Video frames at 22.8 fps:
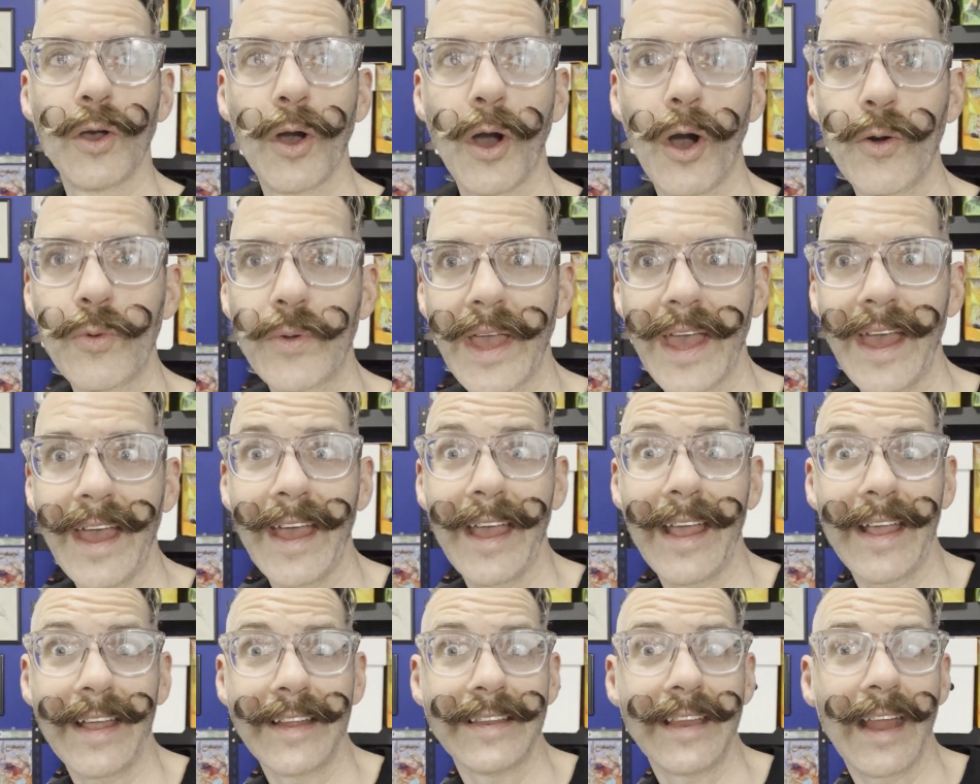
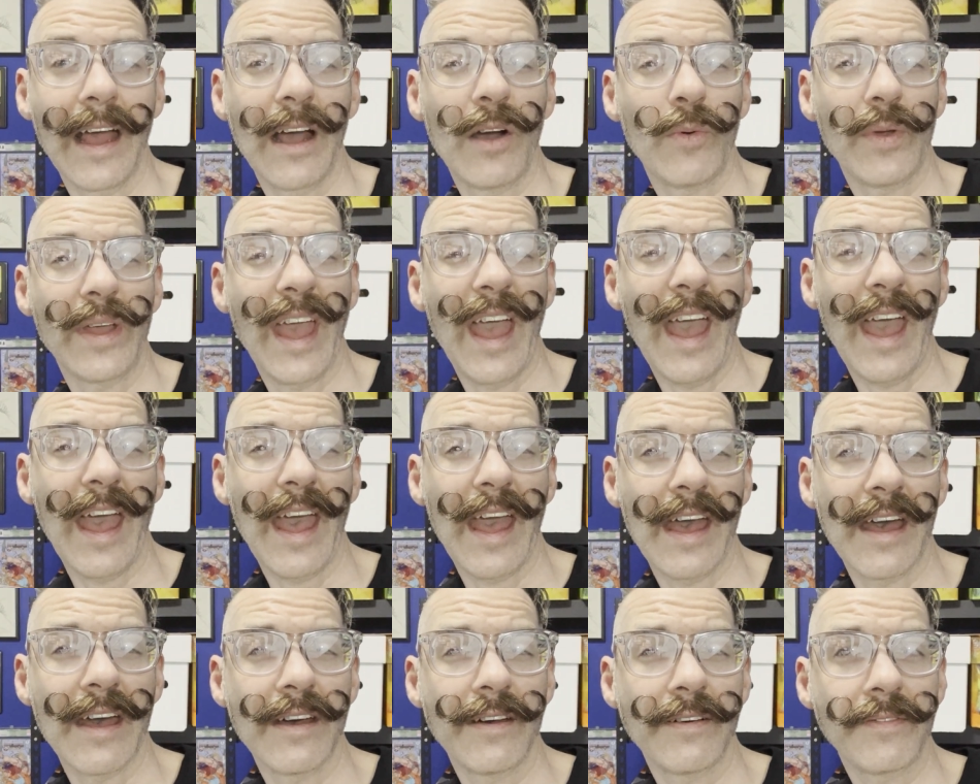Okay, now we
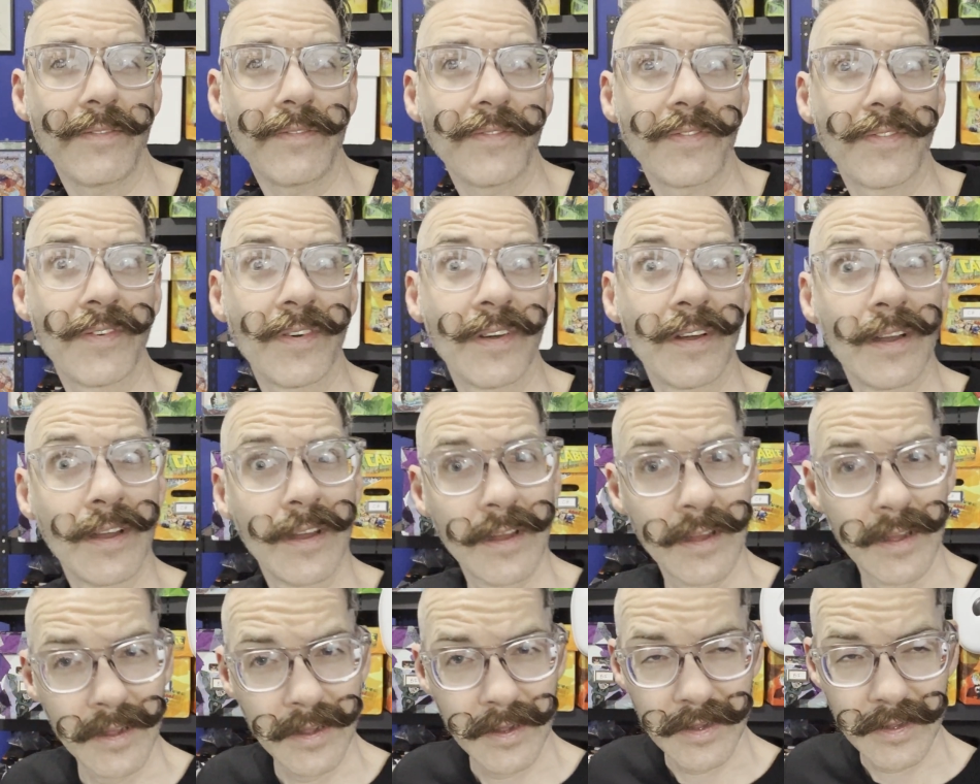have,
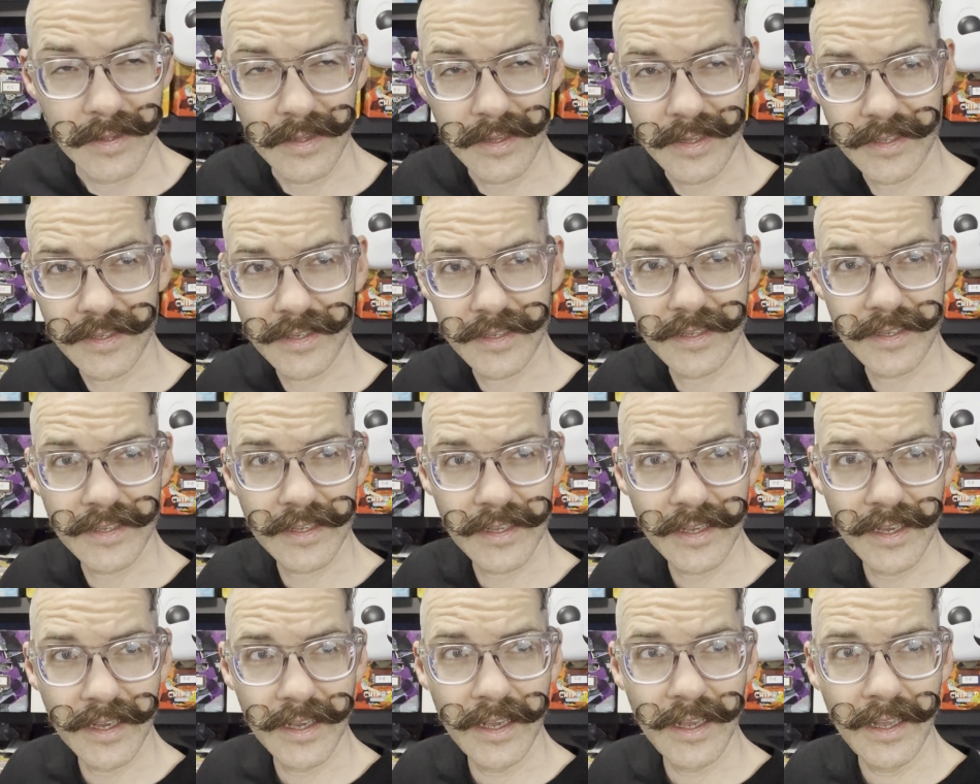let's
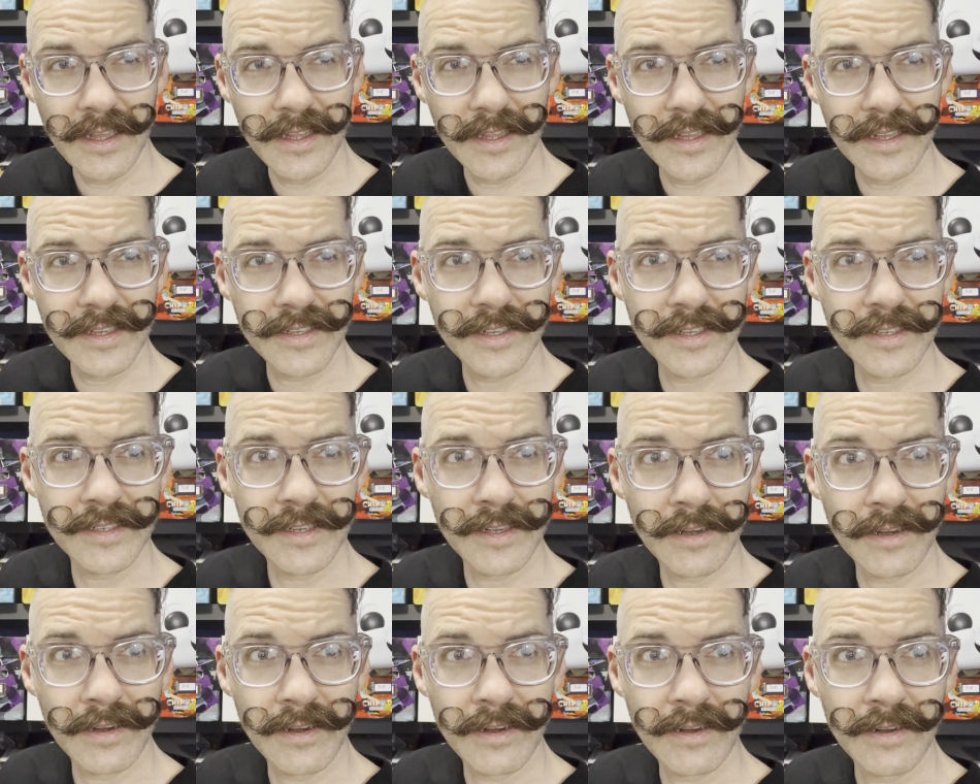see, this is
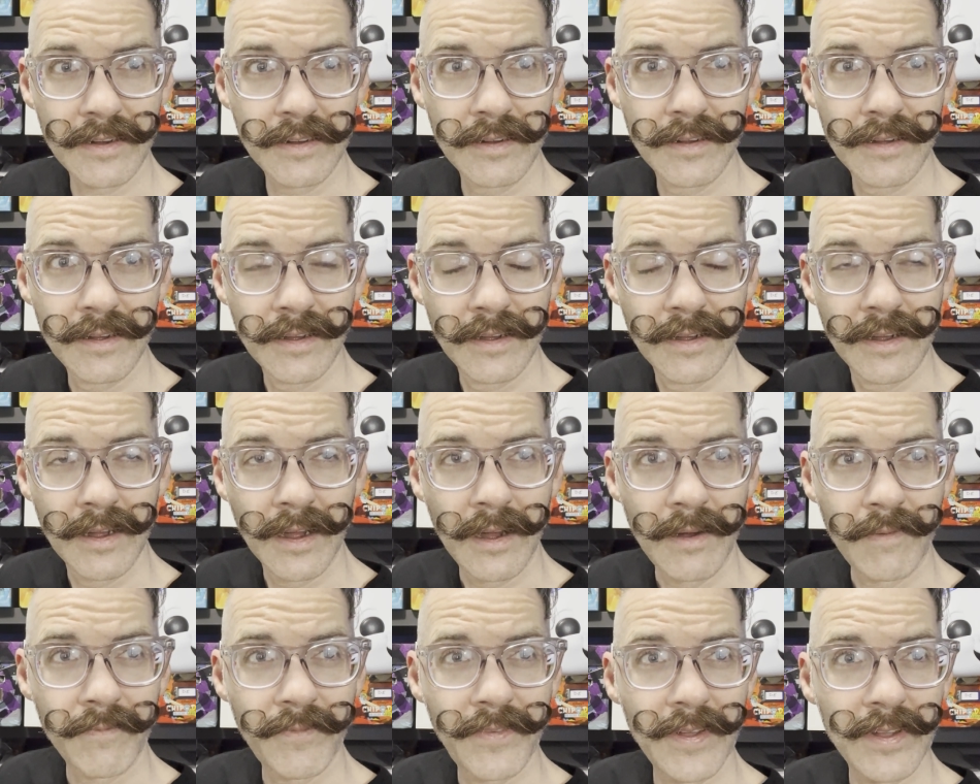
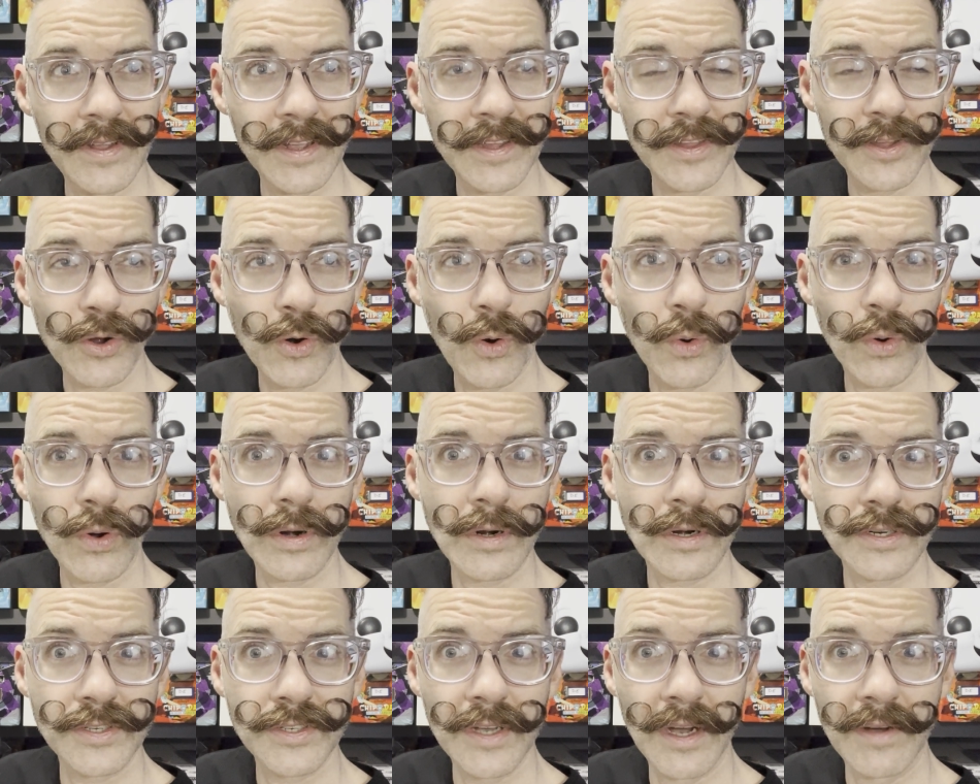I'm feeling the
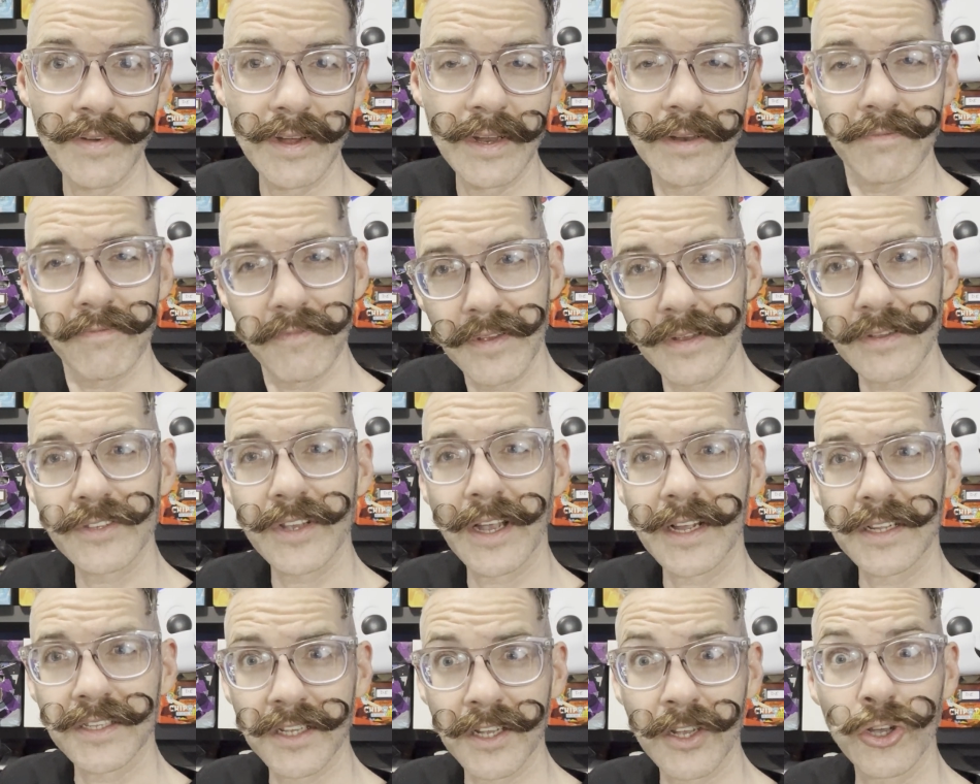corners of it. Feels
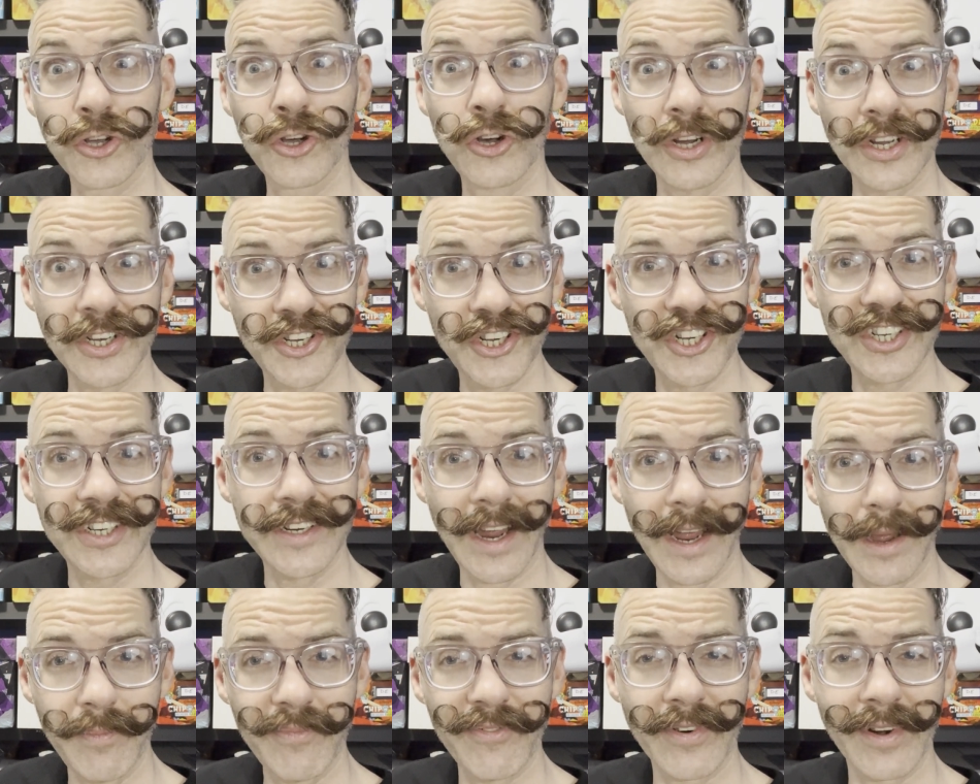like it's in good
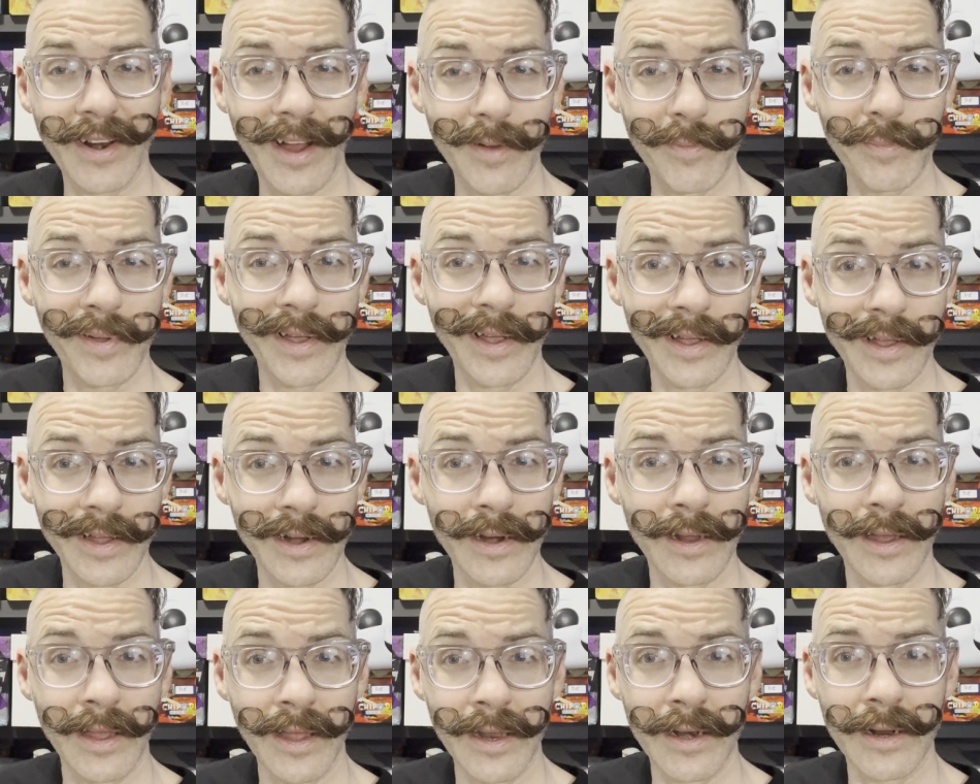shape for not being in
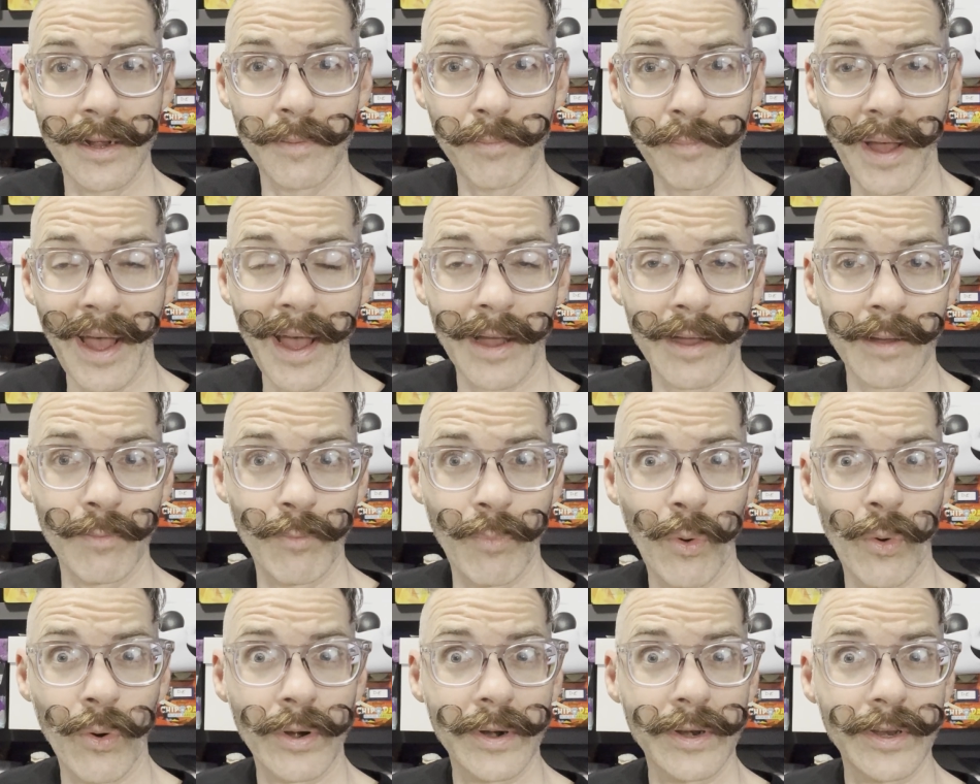a bag and
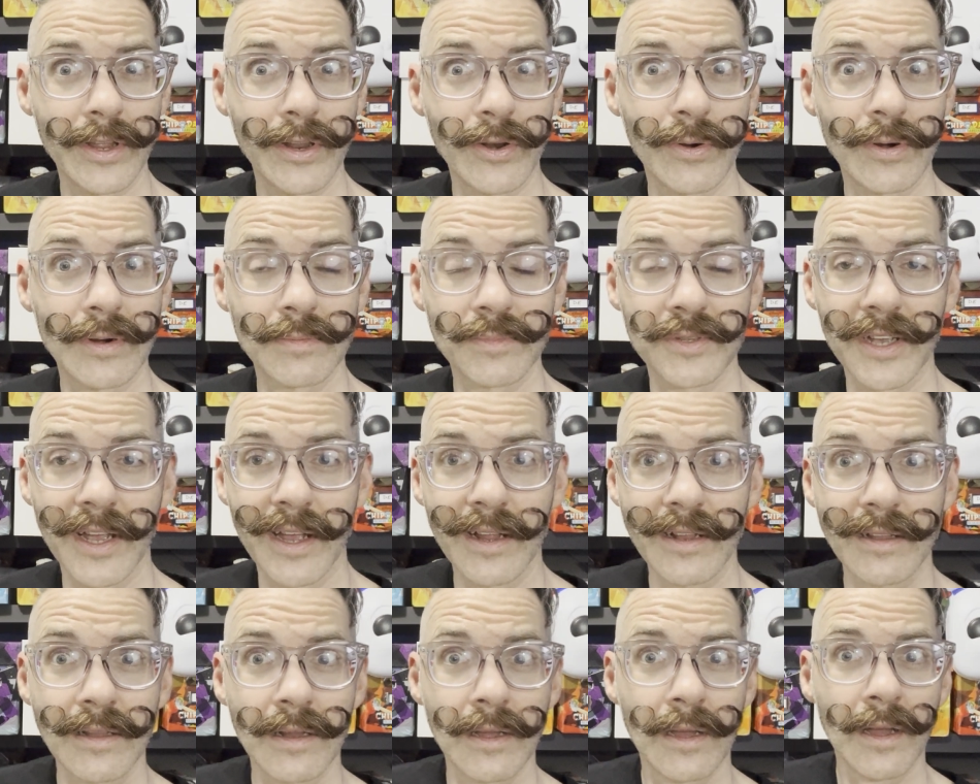board. You know what I'm
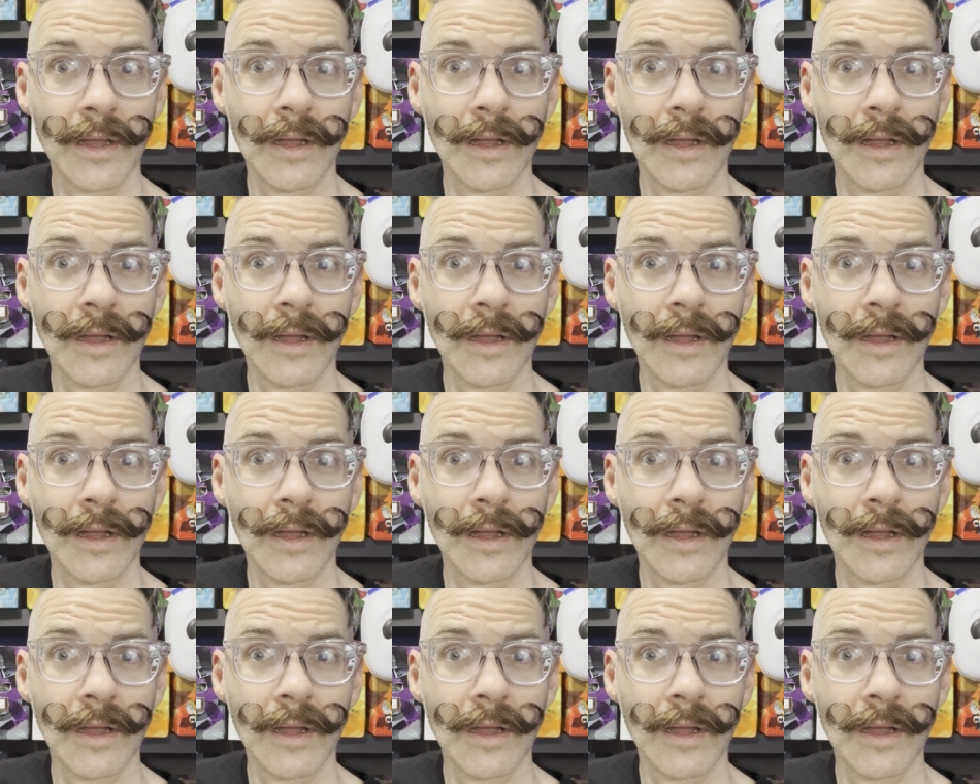saying?